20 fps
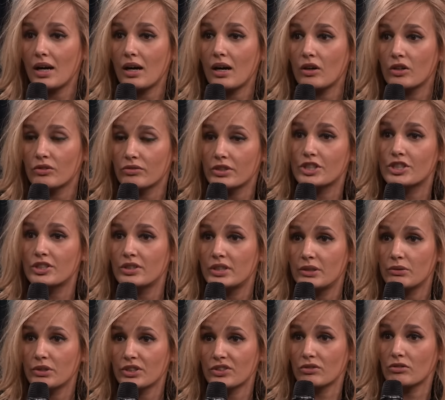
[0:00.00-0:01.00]
originally
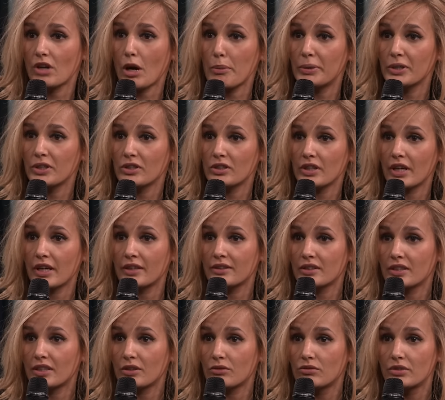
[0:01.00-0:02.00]
was a rapper, and
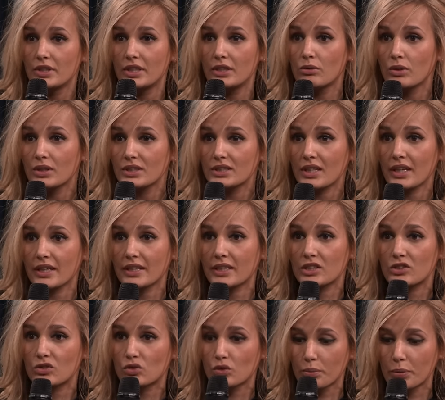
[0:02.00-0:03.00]
he really was like
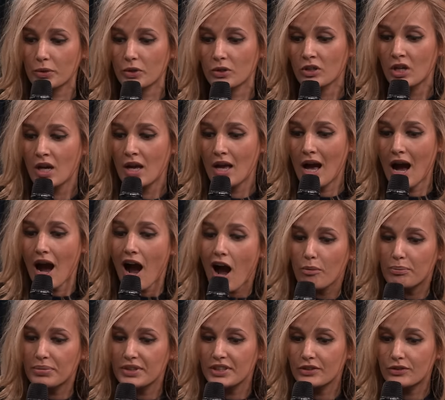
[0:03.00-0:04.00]
super
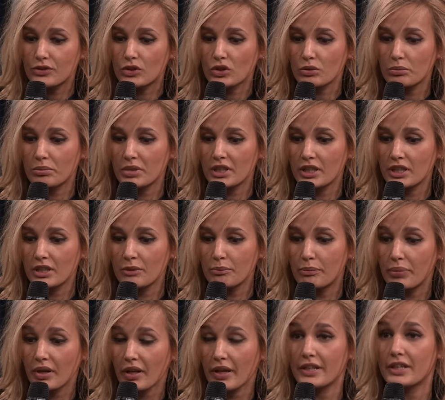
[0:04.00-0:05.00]
happy to be
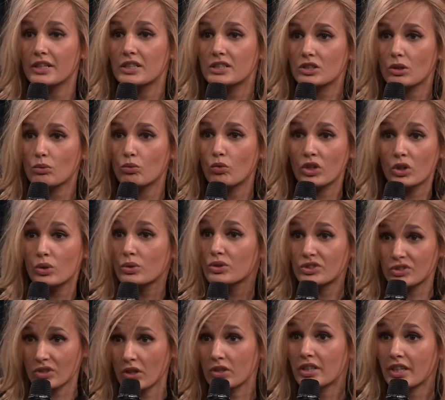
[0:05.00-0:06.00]
playing someone who's
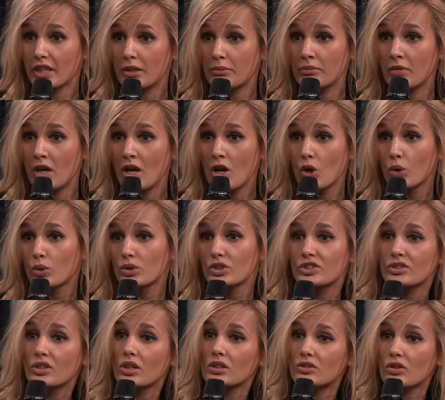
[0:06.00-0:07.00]
not him, who's
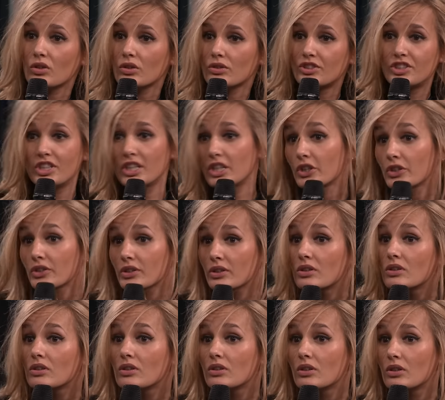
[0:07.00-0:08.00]
not a dealer,
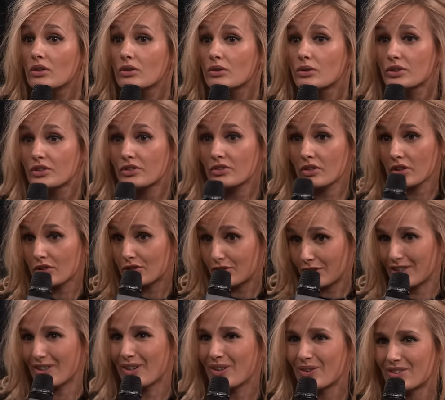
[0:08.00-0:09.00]
who's not you
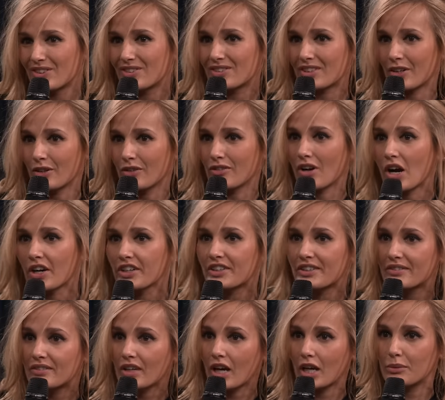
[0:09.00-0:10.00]
know these kind of
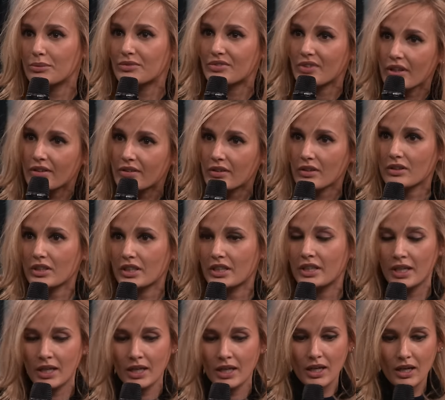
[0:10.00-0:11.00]
archetypes that are
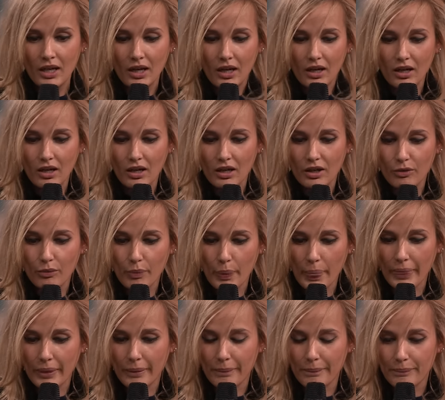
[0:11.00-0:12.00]

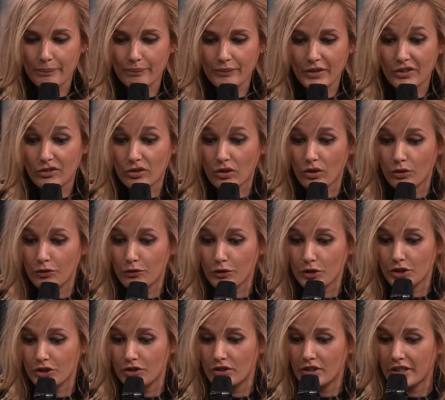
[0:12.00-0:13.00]
um, that uh,
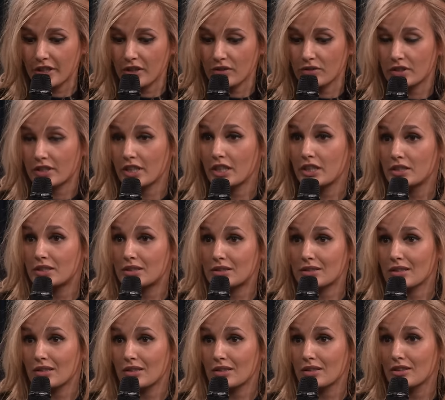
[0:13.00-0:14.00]
unfortunately are the case
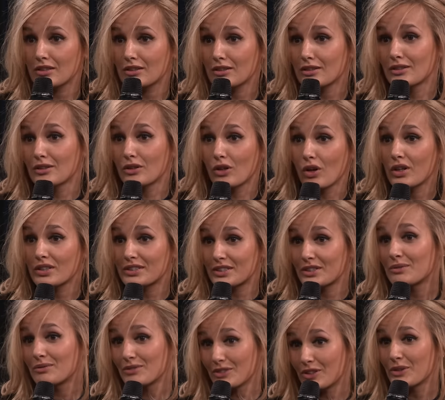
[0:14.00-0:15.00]
uh, a lot
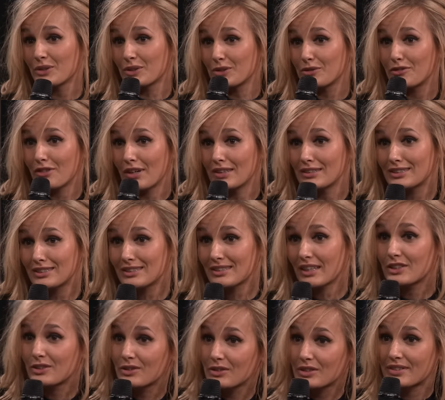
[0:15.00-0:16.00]
in you know in France.
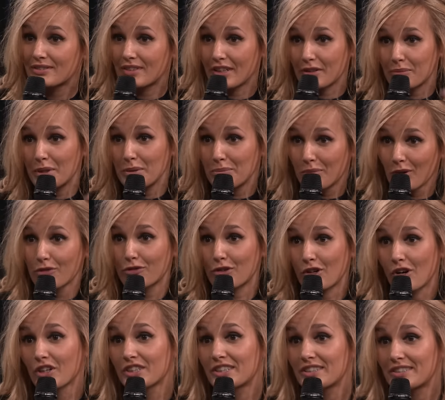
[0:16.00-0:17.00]
That you take people for
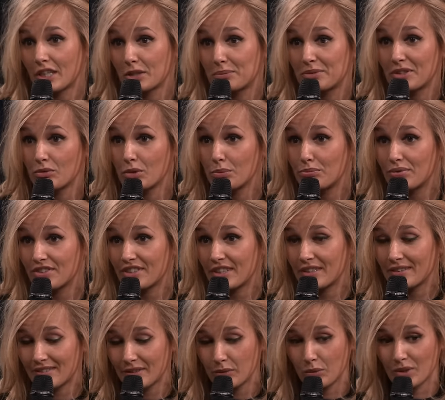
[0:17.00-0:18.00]
archetypes they
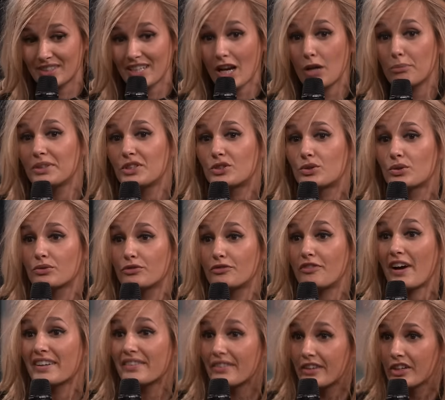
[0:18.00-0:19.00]
represent. He was happy to
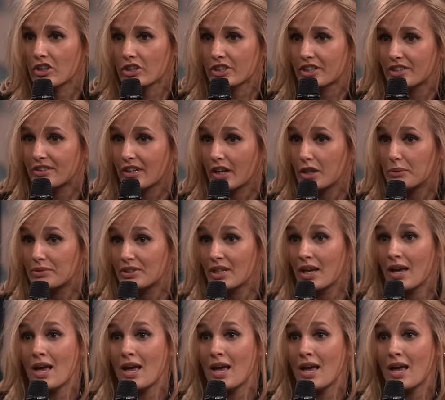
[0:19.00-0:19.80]
fight the archetypes